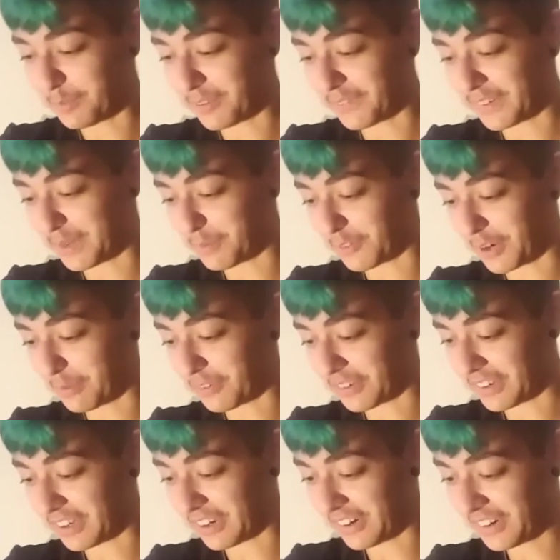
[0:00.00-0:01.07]
bit of an
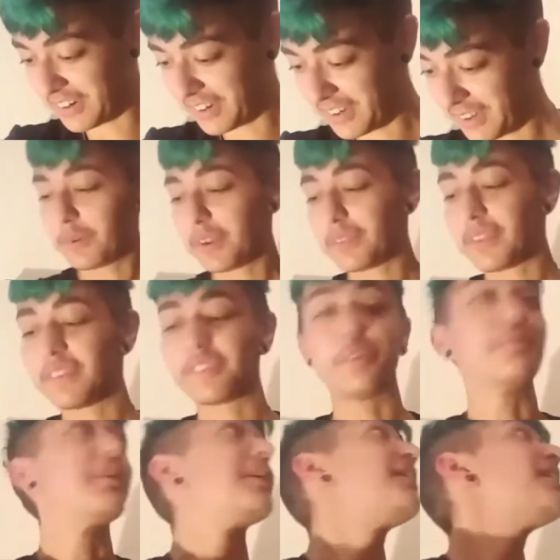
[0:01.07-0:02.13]
interruption here. What do you think so
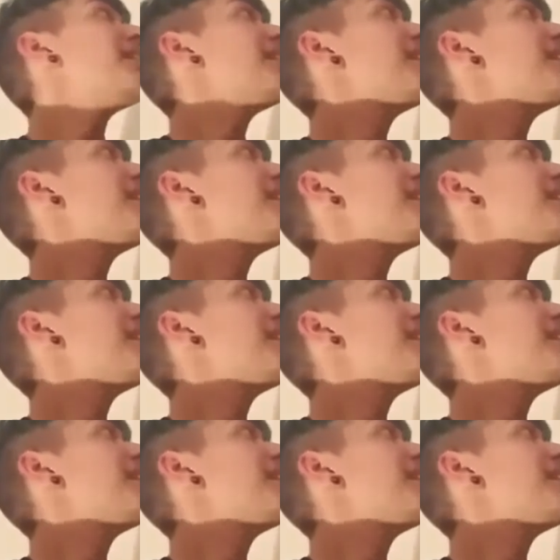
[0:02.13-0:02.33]
far?